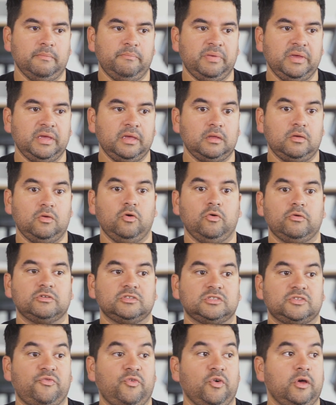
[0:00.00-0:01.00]
Being an owner
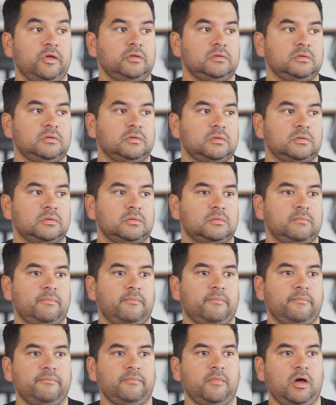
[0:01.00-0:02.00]
is fun
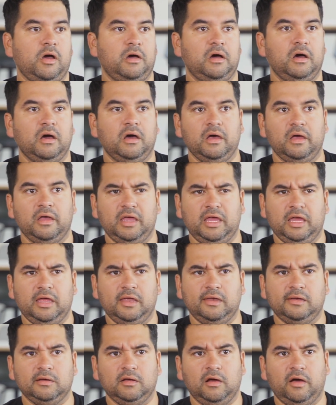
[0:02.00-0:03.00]

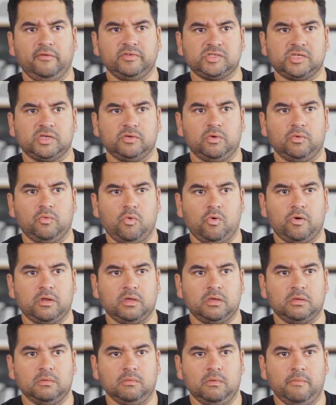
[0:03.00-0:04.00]
and obviously
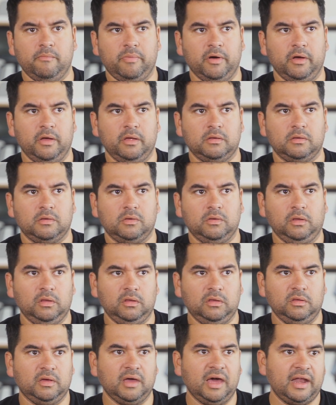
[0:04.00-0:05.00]
rewarding, but
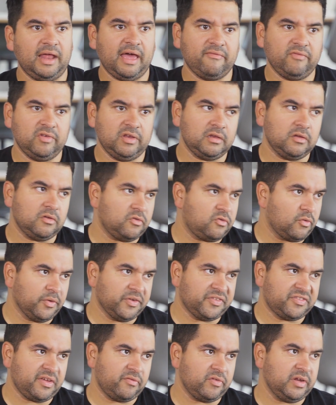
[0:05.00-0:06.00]
you got to have it in you to
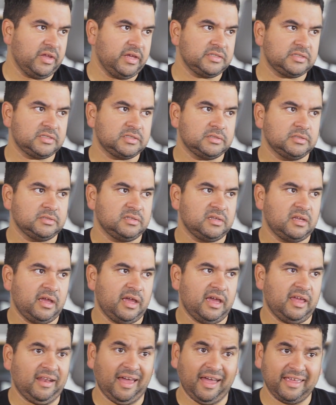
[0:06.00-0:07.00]
work 7 days.
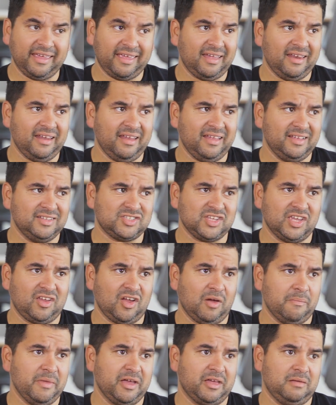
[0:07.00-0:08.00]
And I get it. It's
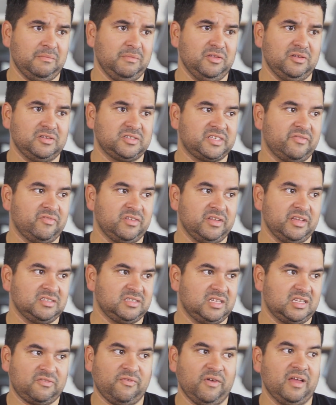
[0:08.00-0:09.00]
like, I'm not going to be there 7
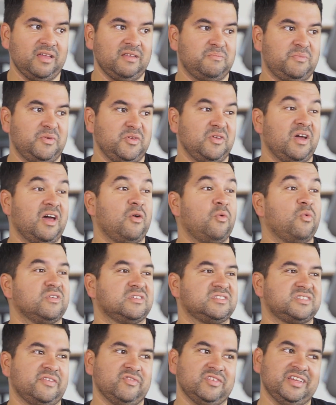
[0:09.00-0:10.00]
days. That's fine. But you got to
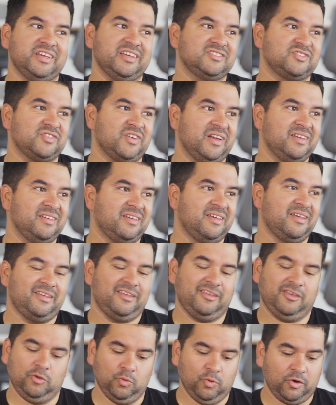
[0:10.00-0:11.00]
work 7 days, right?
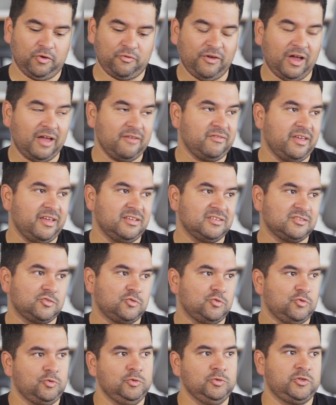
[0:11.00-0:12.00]
You work 5
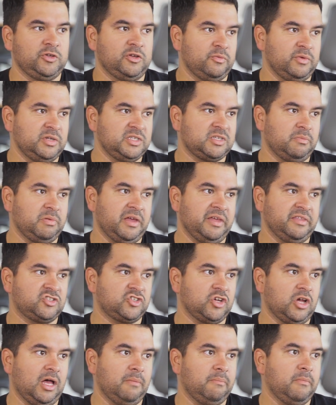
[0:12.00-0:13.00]
days. Who's going to resupply the
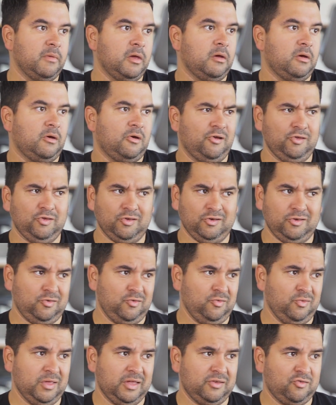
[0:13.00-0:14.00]
shop? Are you going to
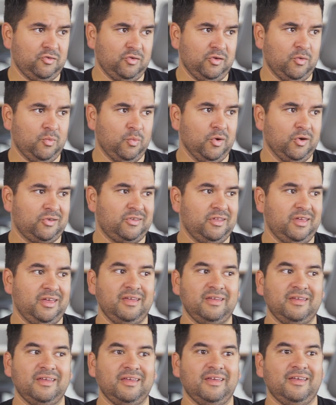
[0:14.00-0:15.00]
do that during a work
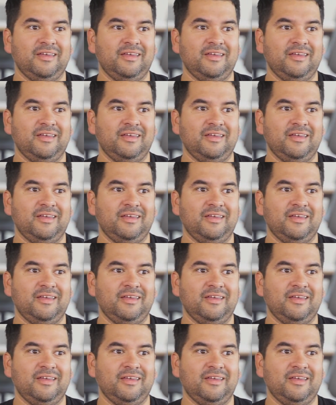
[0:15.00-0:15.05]
day?